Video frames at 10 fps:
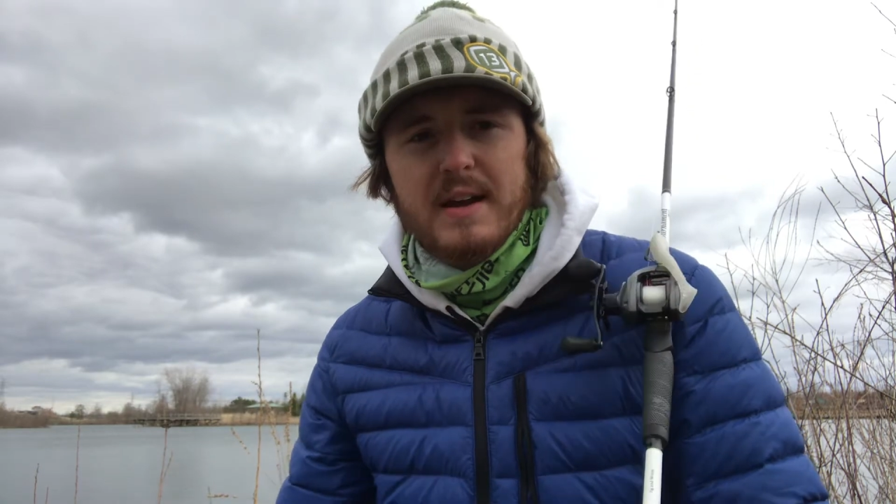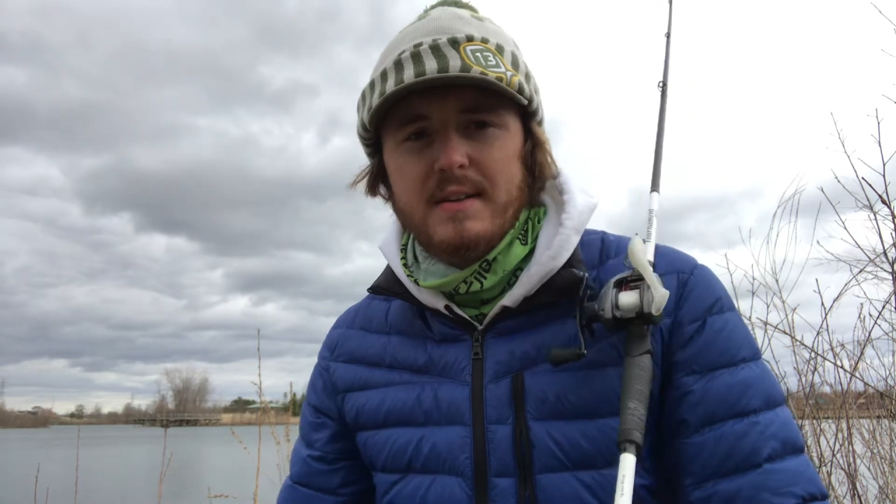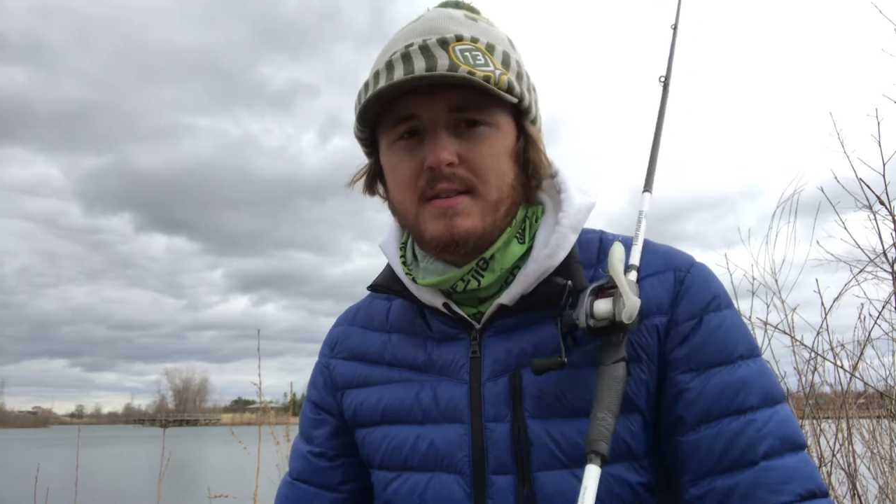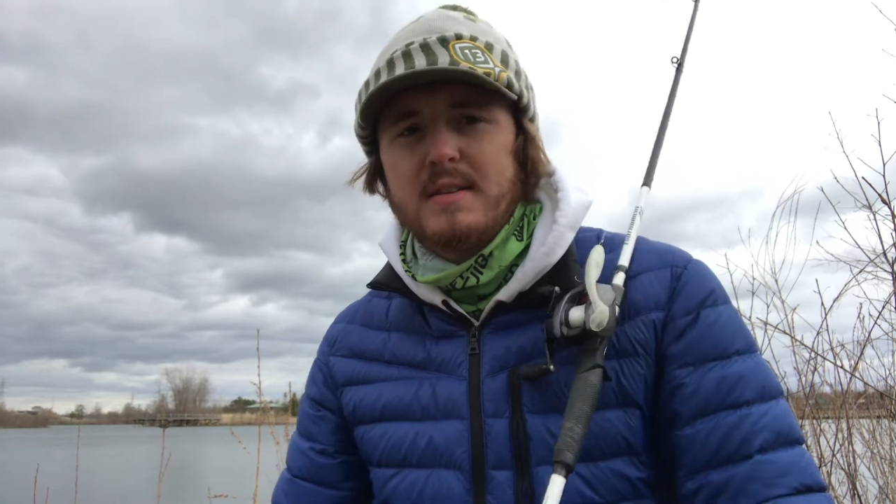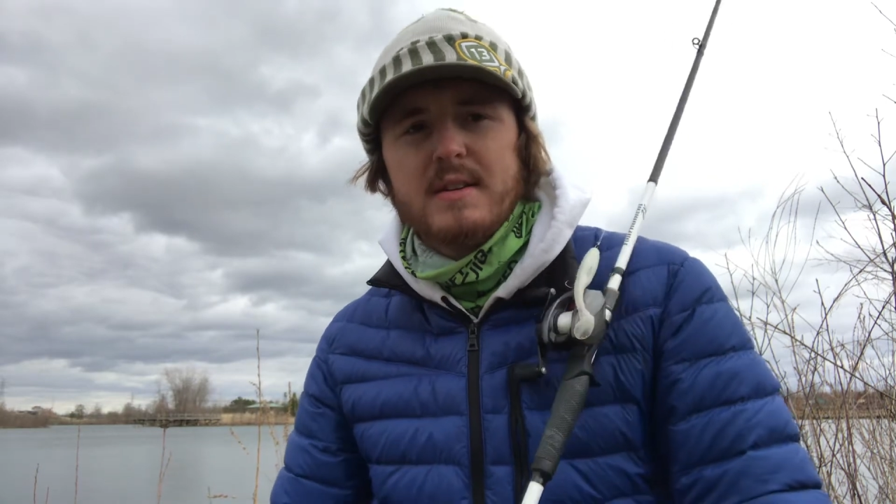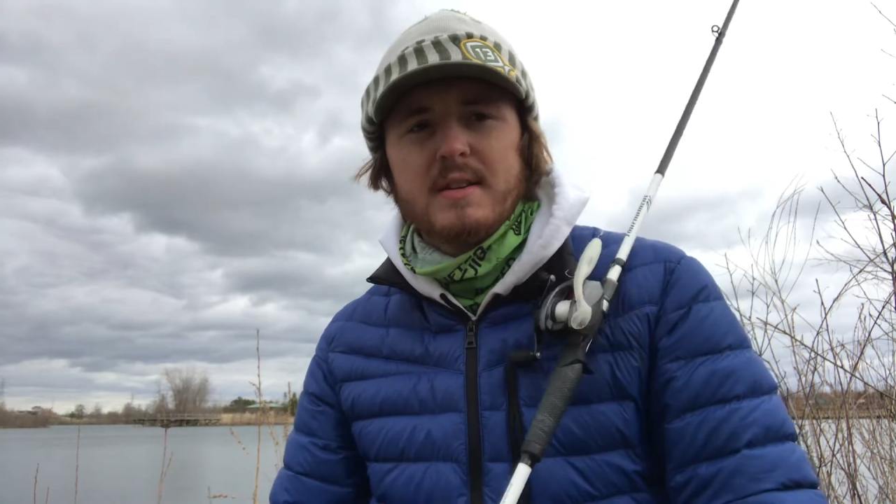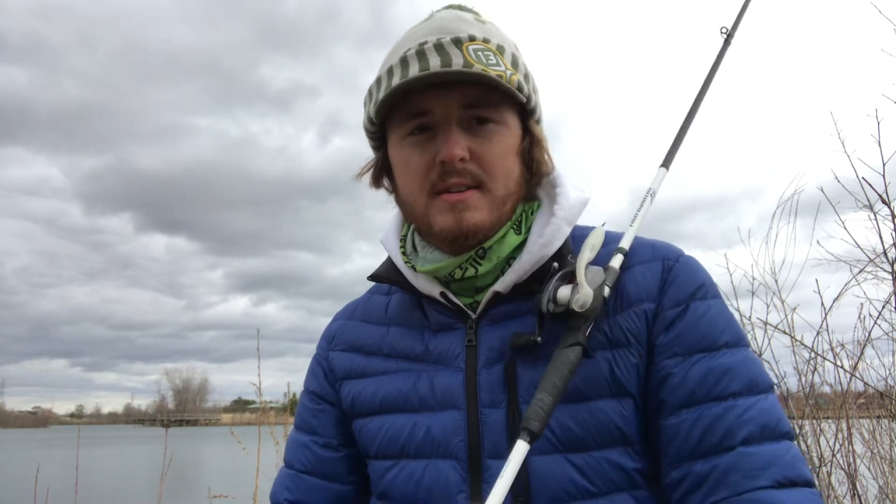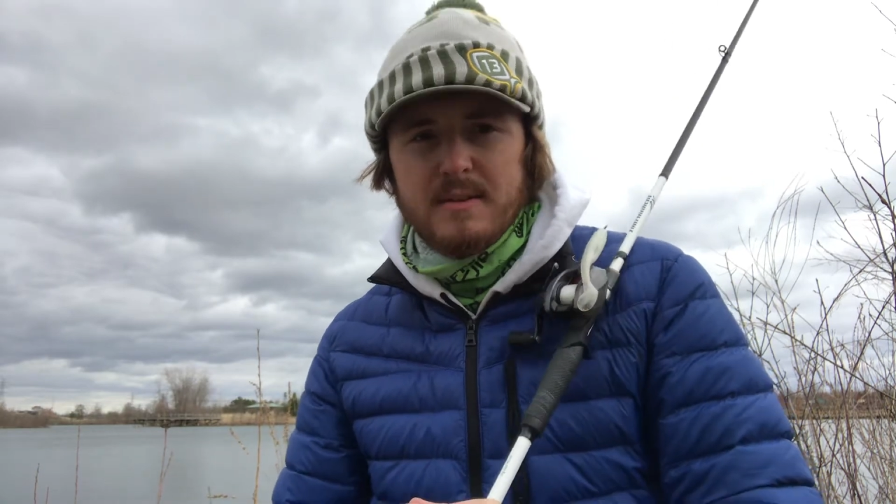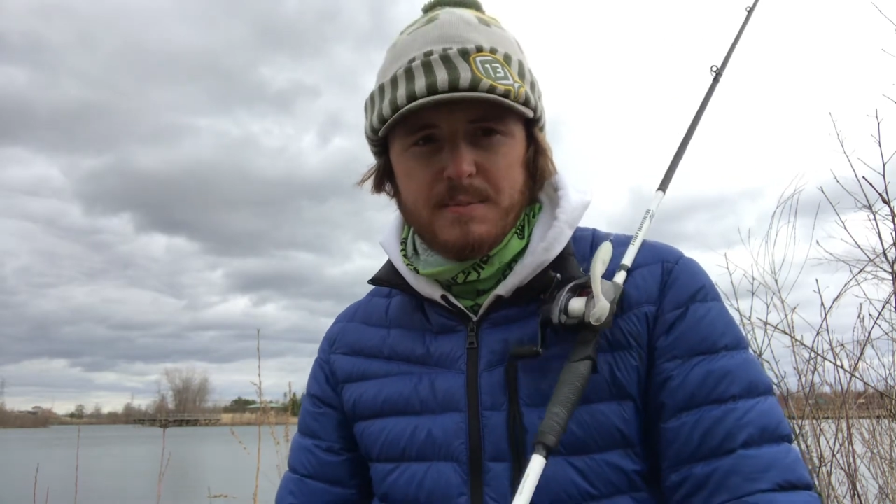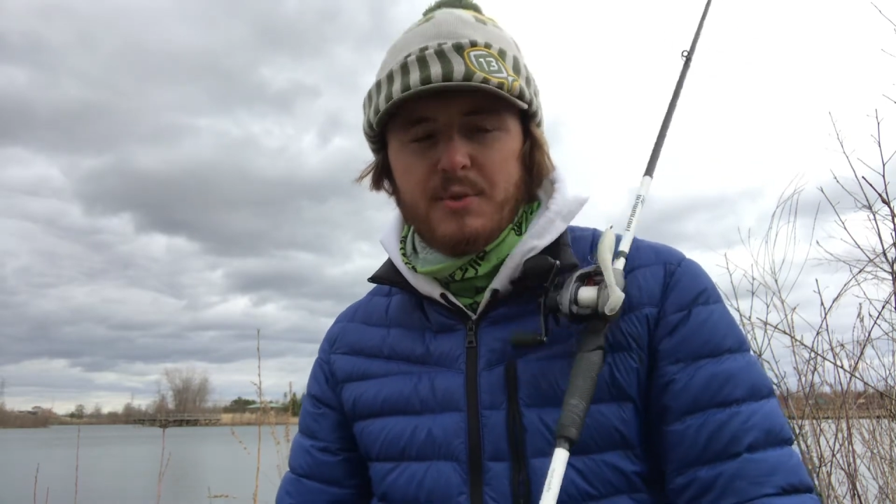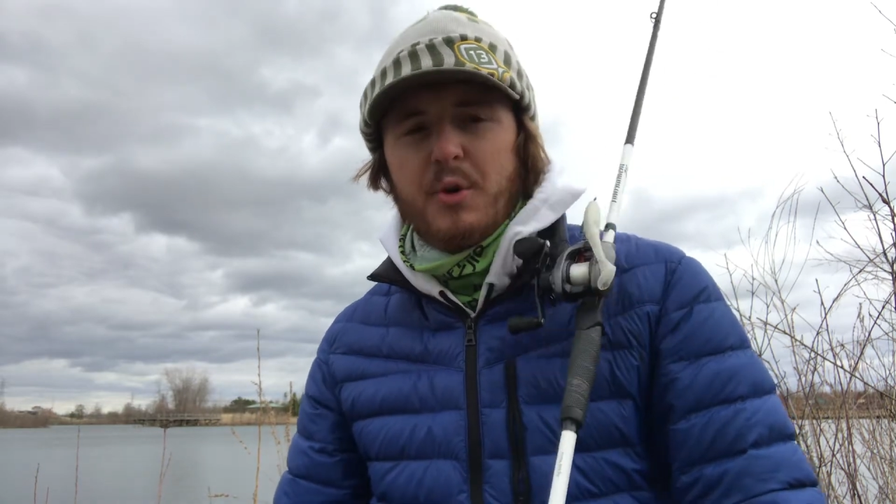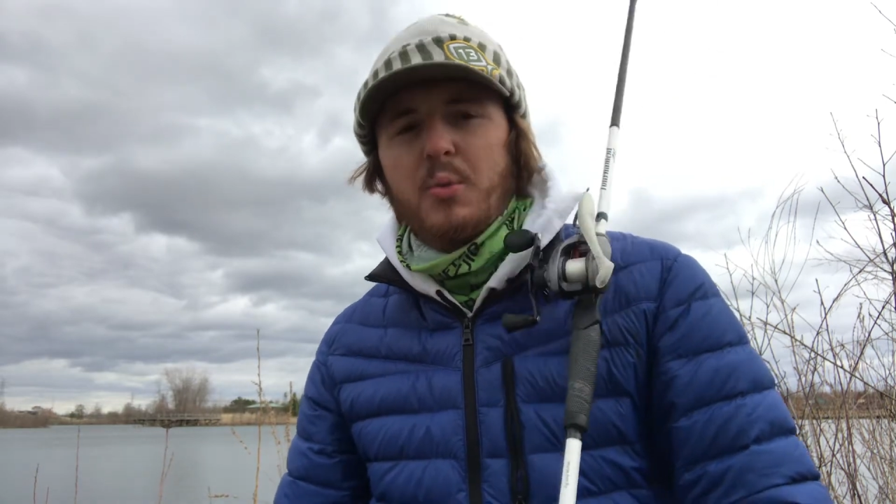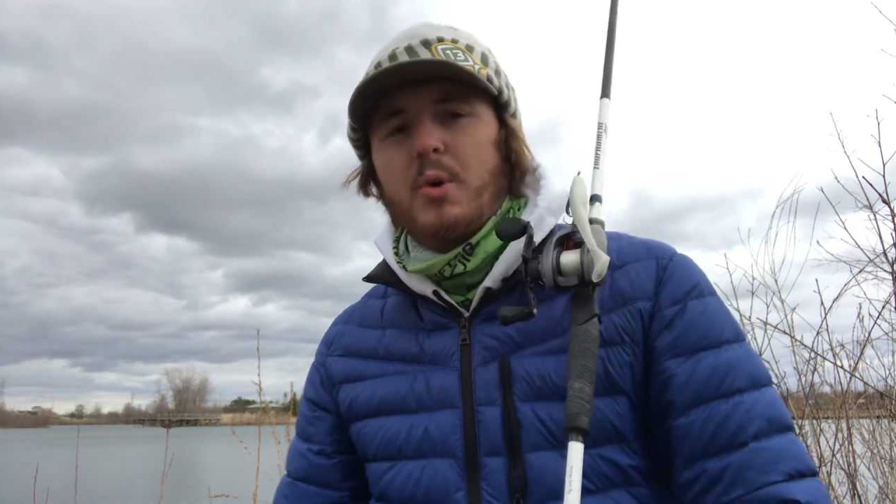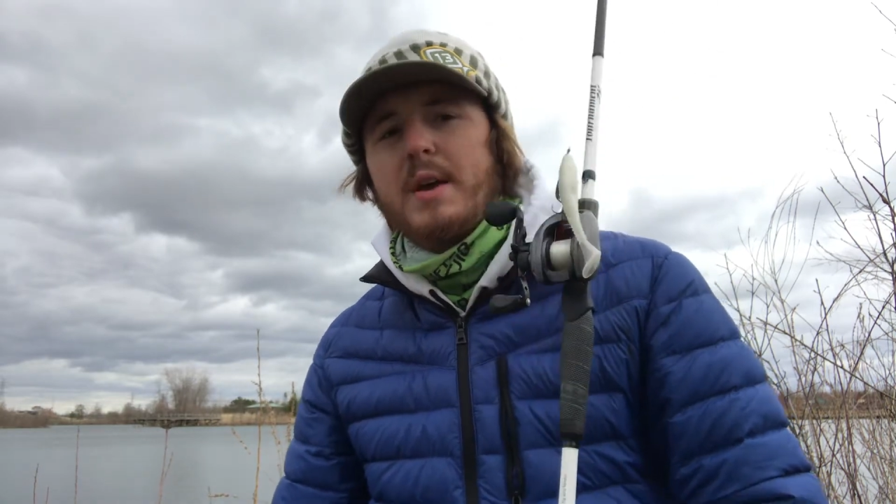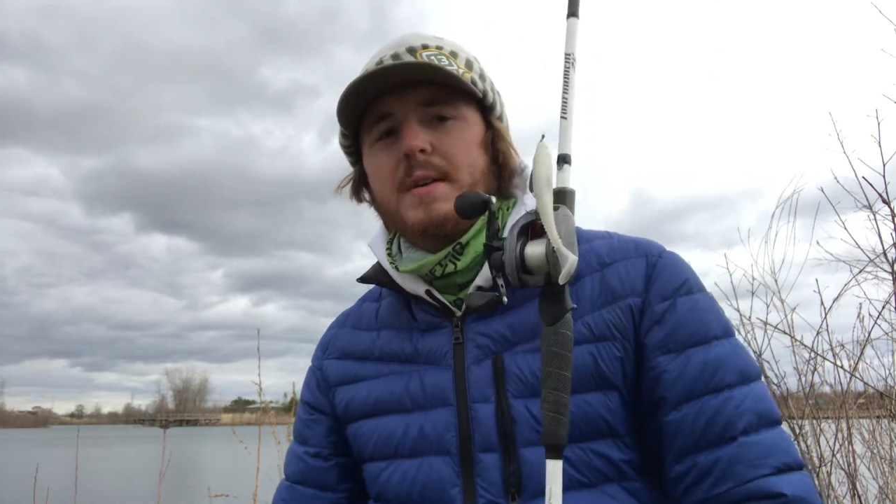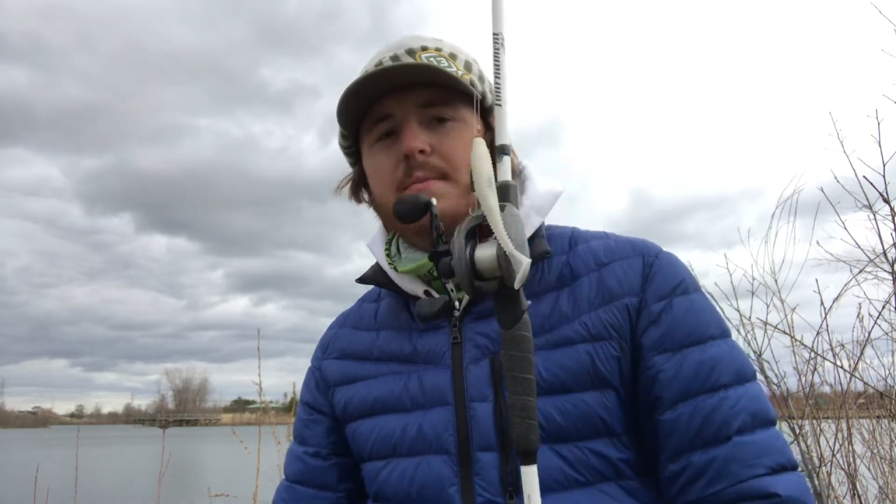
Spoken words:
I'm throwing white.